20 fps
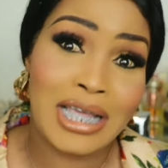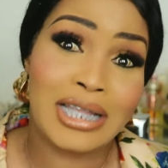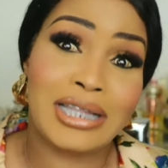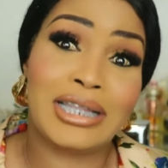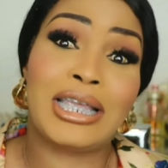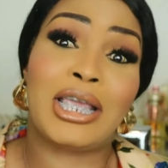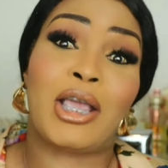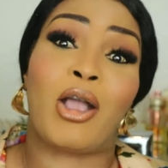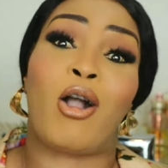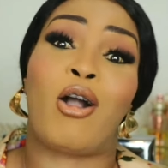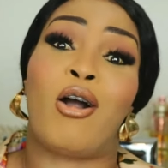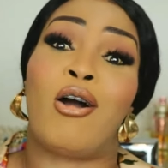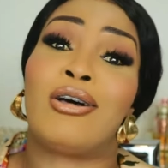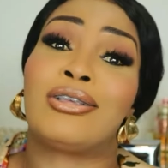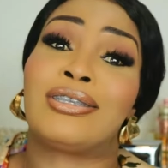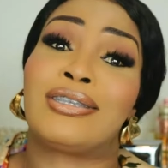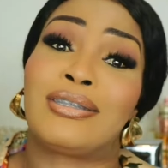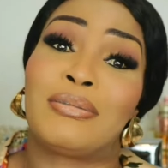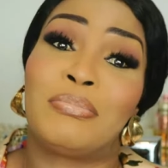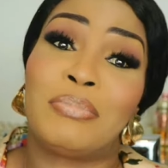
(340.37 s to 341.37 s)
They
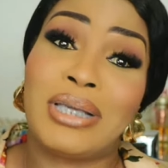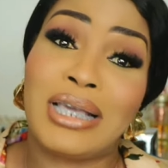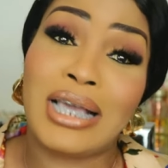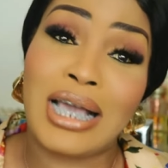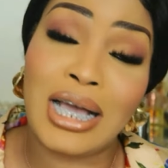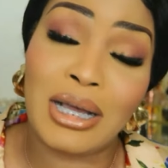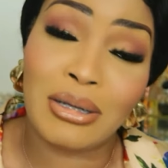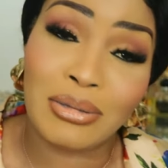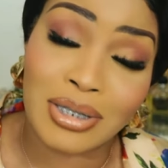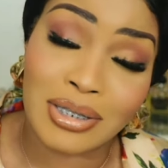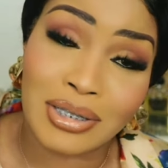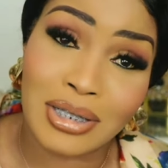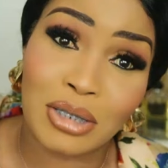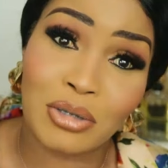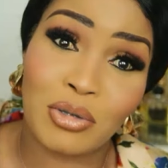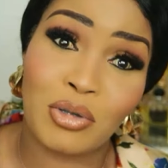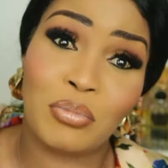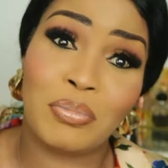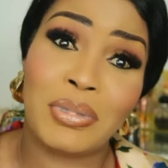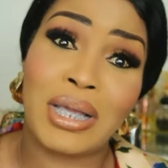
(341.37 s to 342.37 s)
cursed me out. They
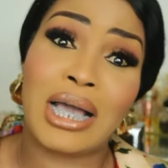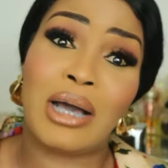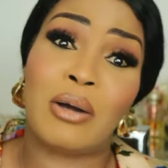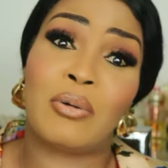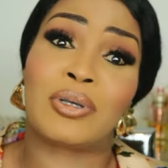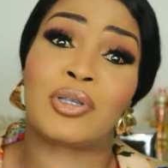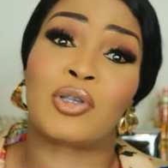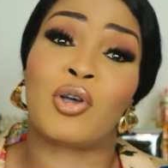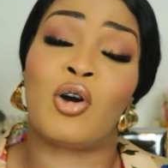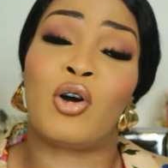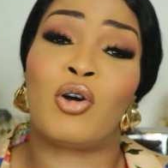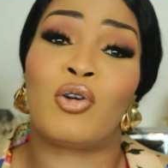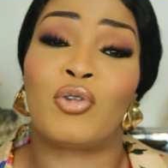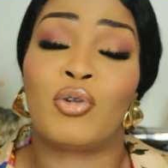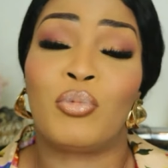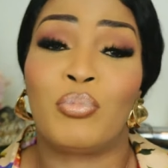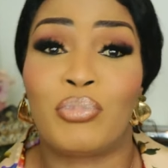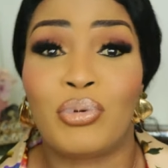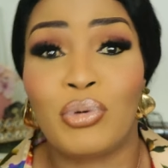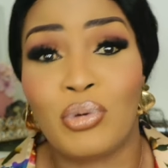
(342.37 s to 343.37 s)
told me how I was
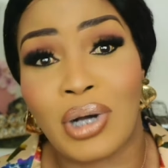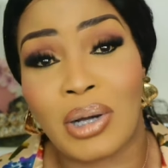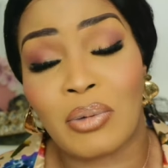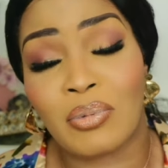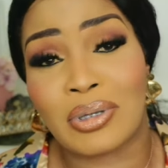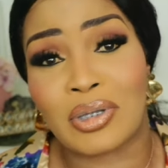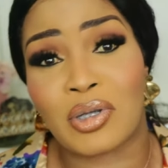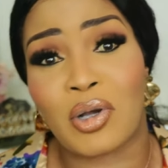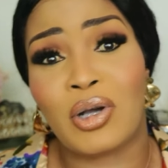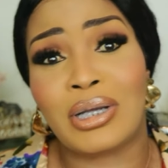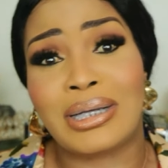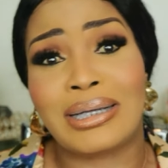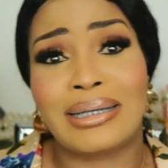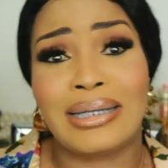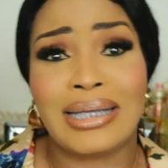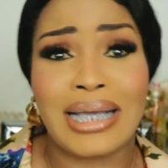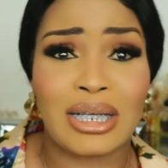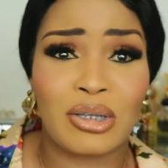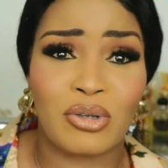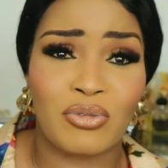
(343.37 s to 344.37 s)
horrible, I was
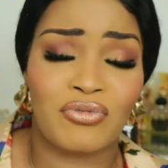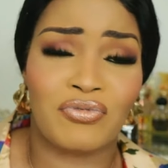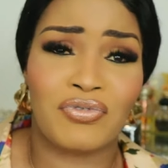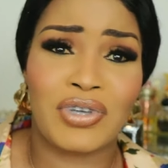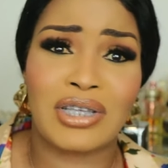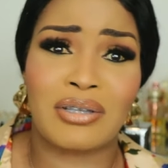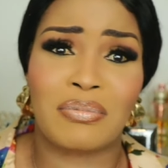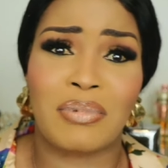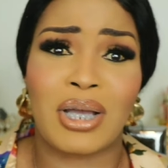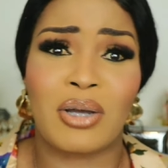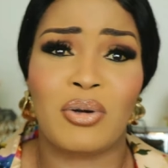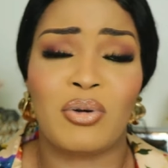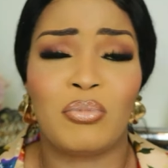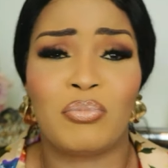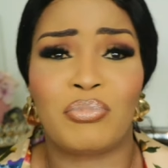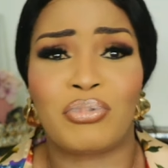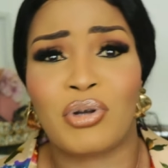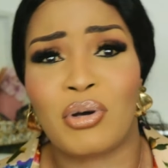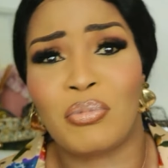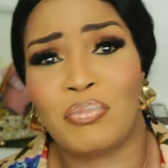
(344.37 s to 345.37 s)
ugly, I should face my own
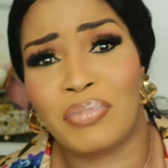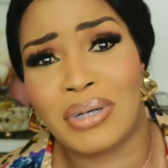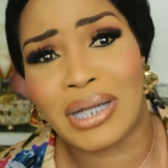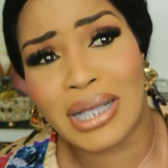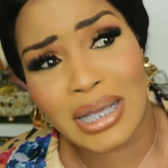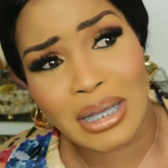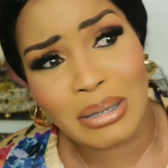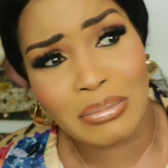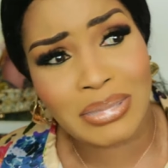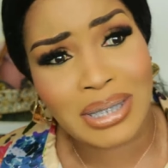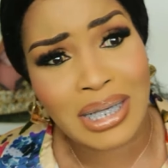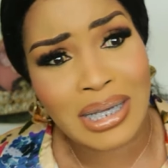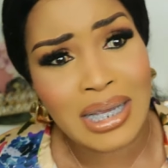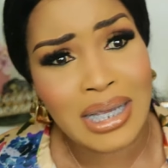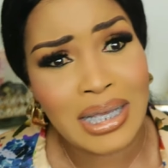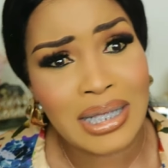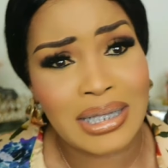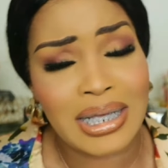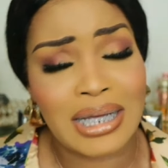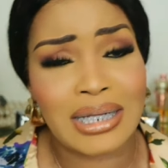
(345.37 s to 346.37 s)
problems,
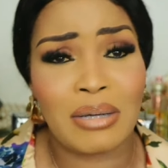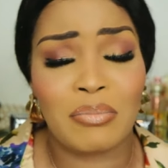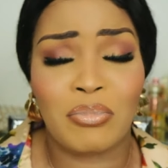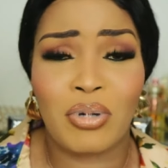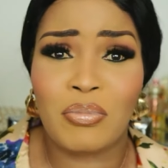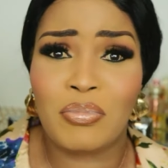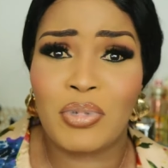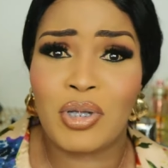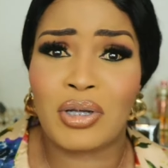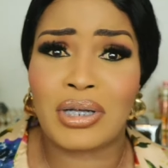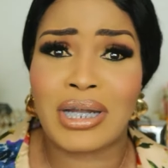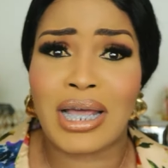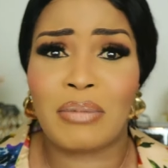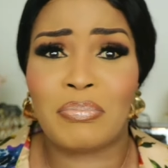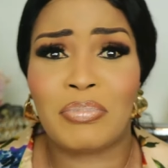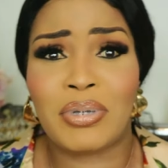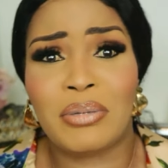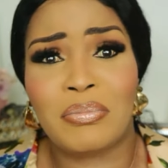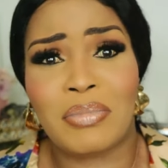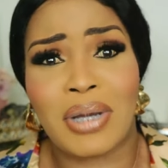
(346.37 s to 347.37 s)
that I'm probably
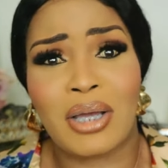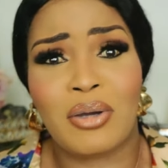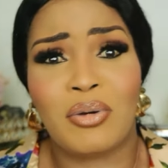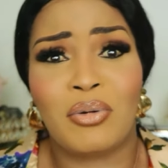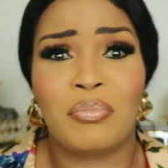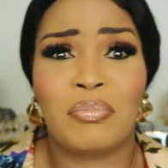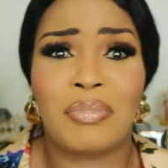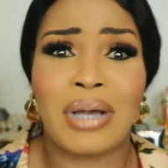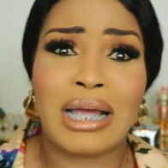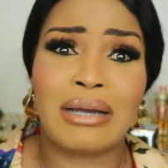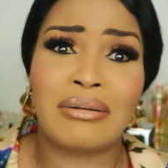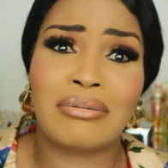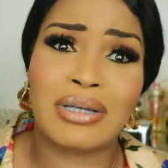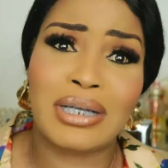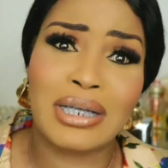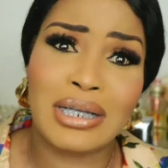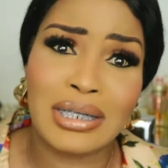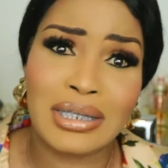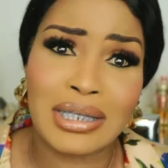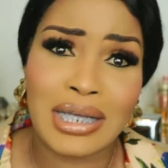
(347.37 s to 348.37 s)
unhappy in my own
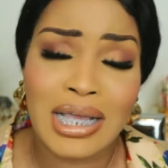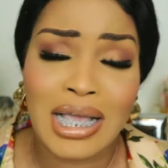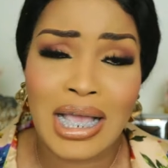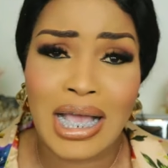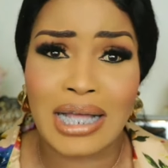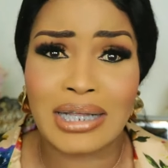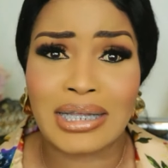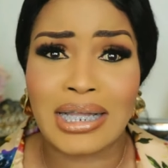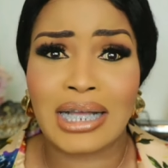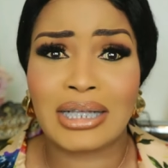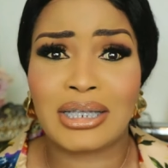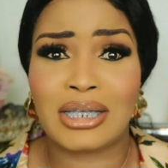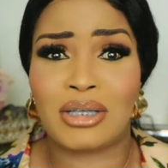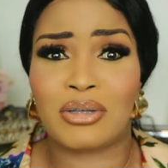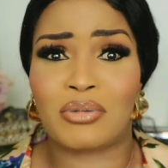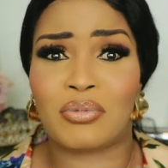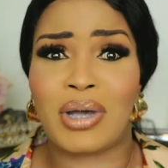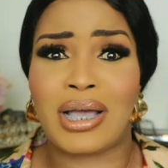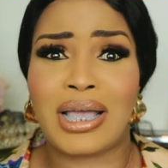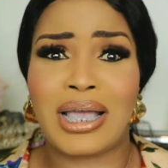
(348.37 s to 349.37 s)
marriage, and that
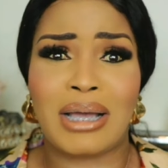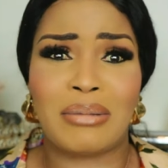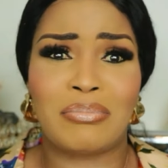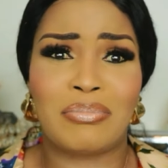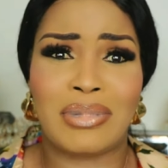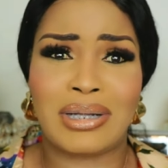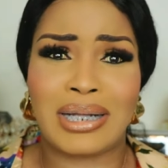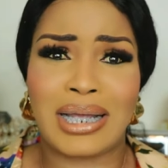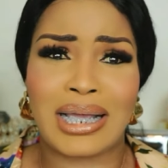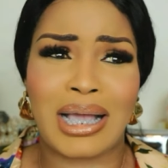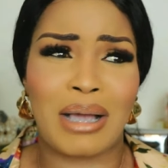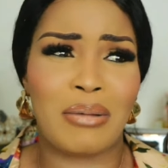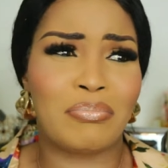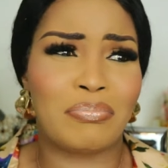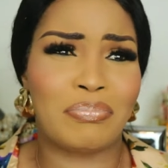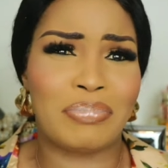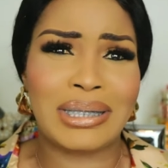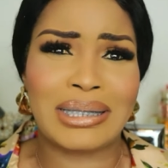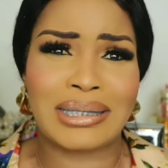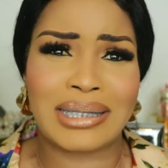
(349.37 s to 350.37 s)
is why I'm like I'm
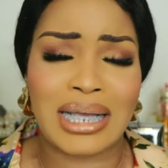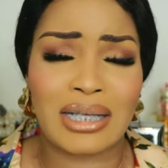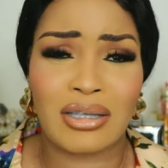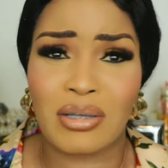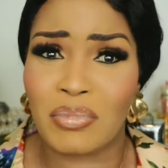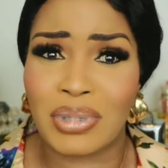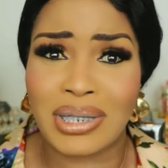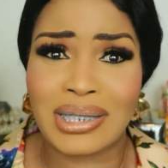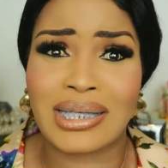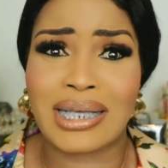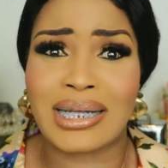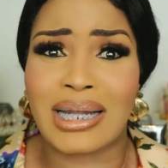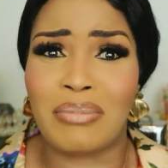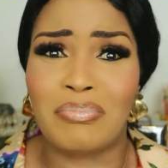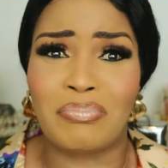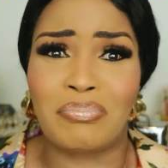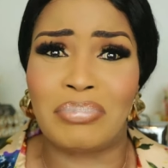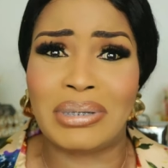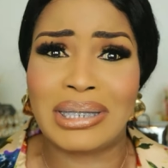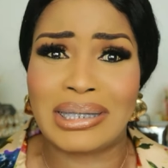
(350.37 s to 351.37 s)
bitter. Somebody said
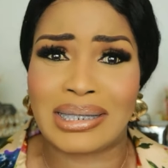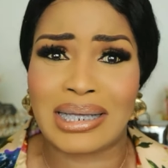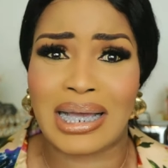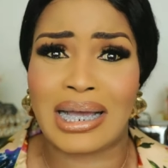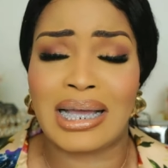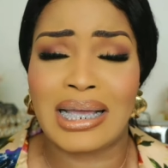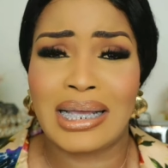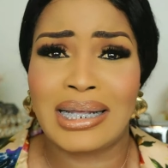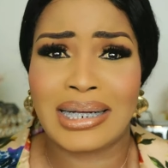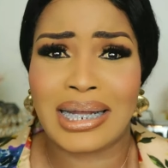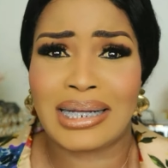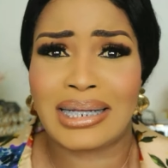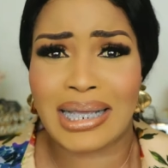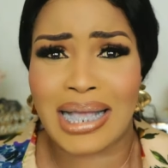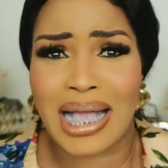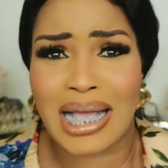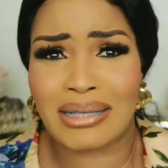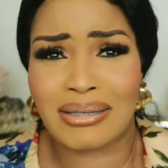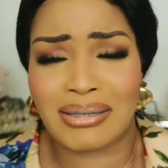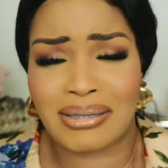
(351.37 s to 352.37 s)
I'm bitter, that they
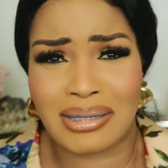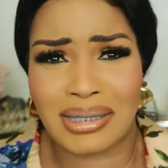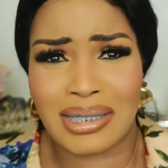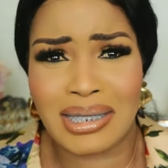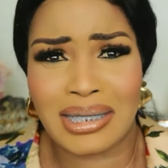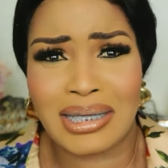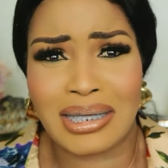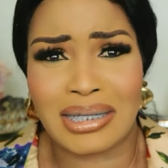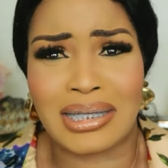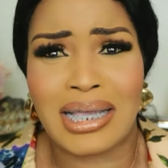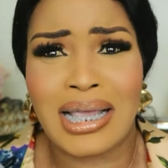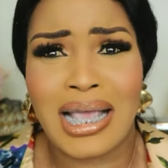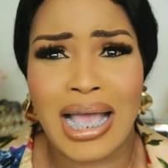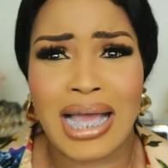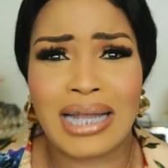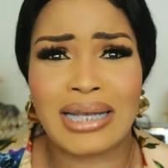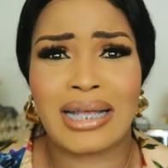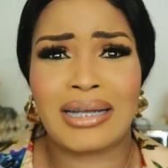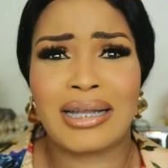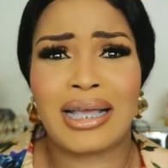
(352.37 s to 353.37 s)
can see it,
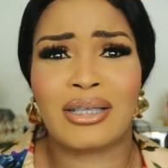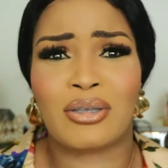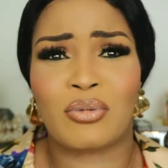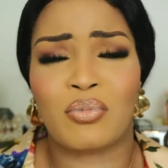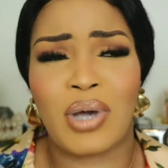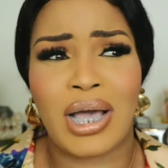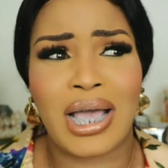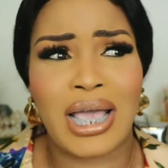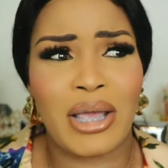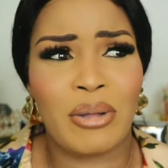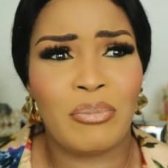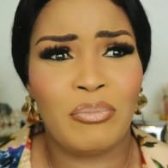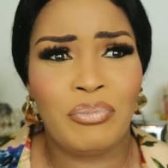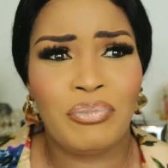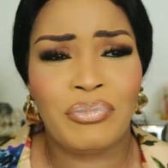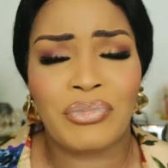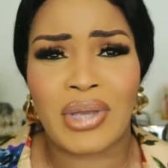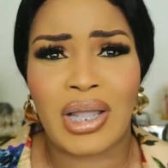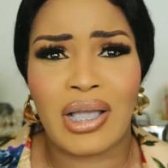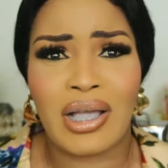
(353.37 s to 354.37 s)
and that that's why
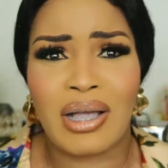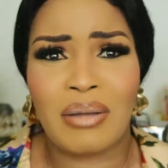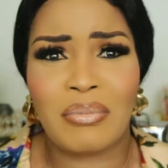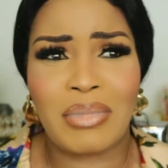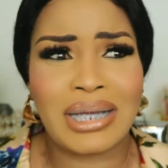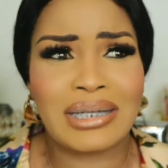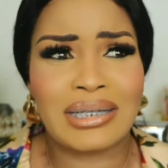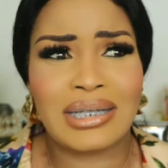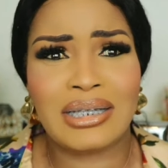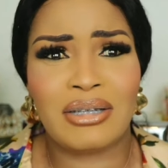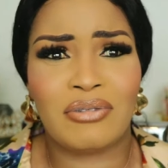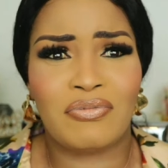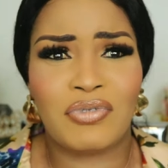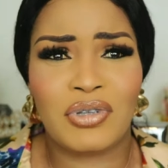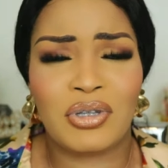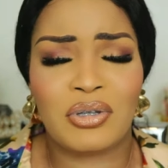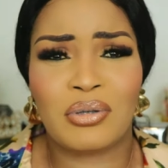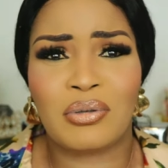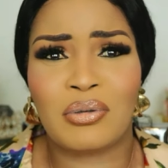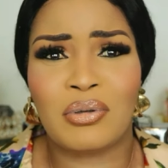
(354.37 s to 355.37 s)
um I did a
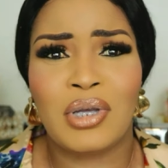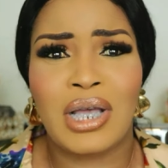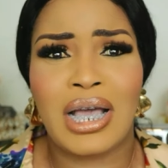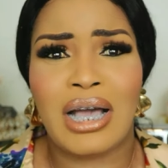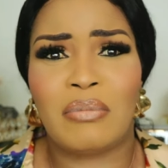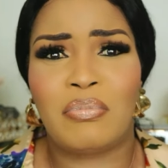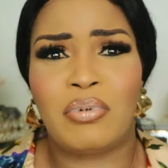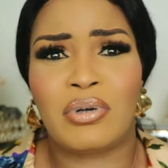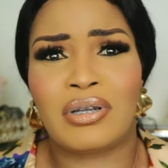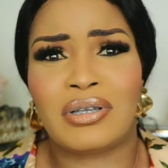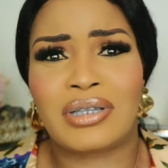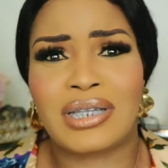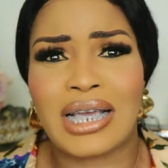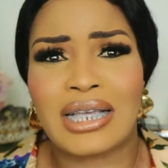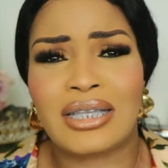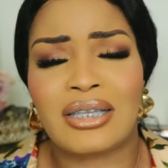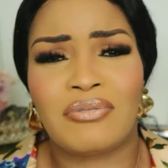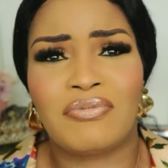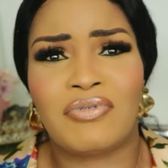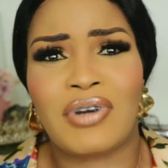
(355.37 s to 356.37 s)
video
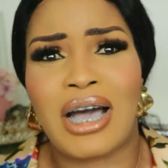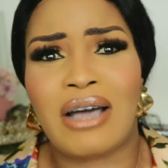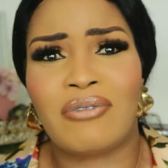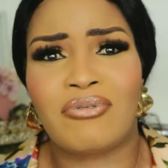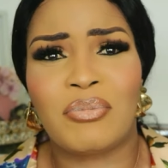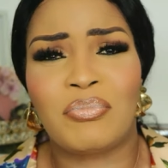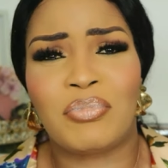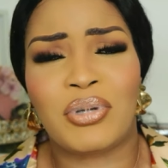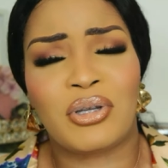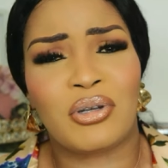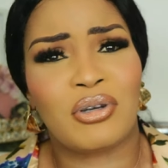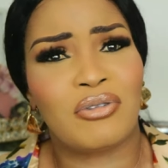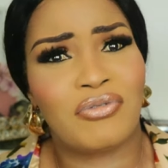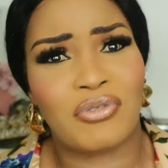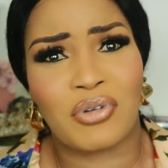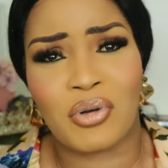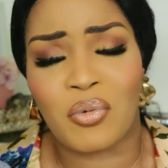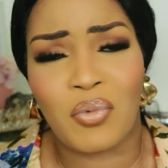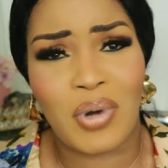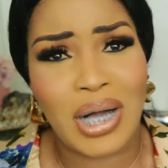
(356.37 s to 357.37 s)
apologizing for having been off
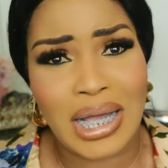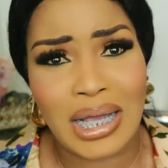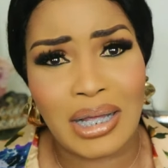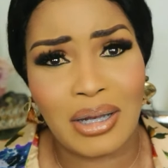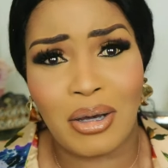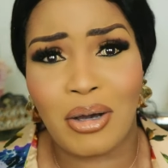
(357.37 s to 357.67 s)
for a while.